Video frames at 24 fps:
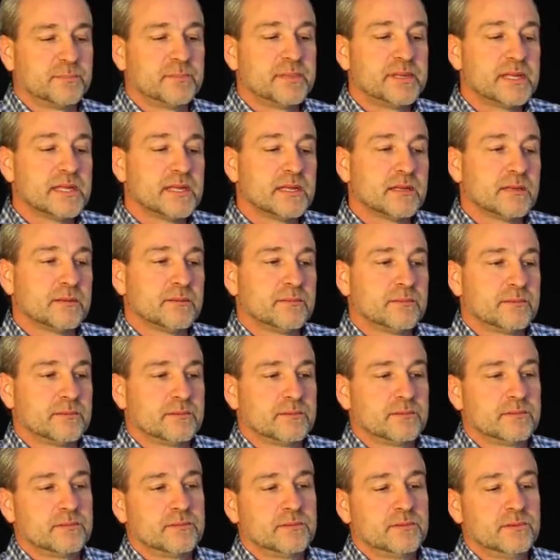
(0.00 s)
to be,
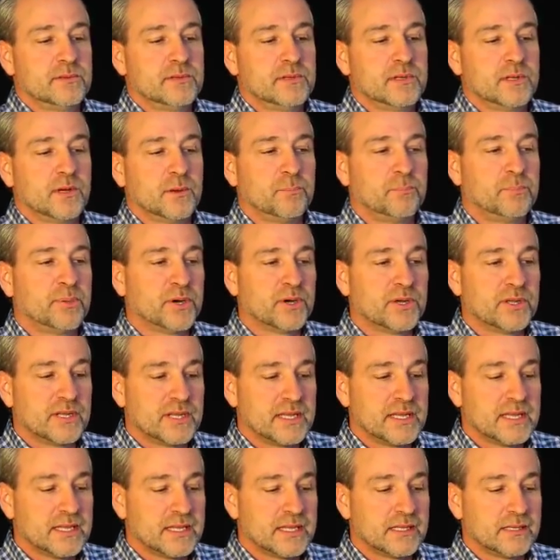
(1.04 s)
put
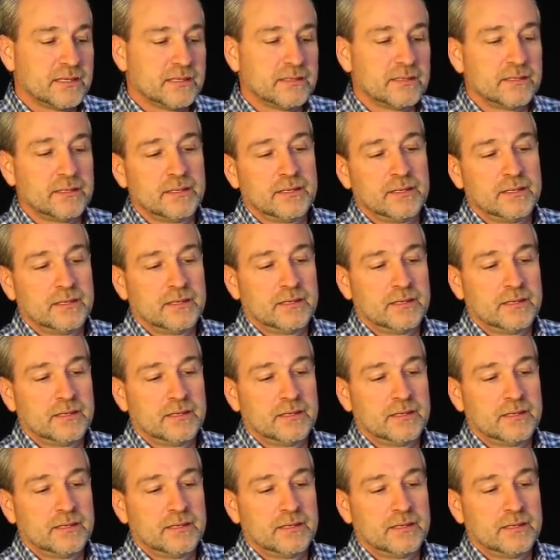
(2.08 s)
in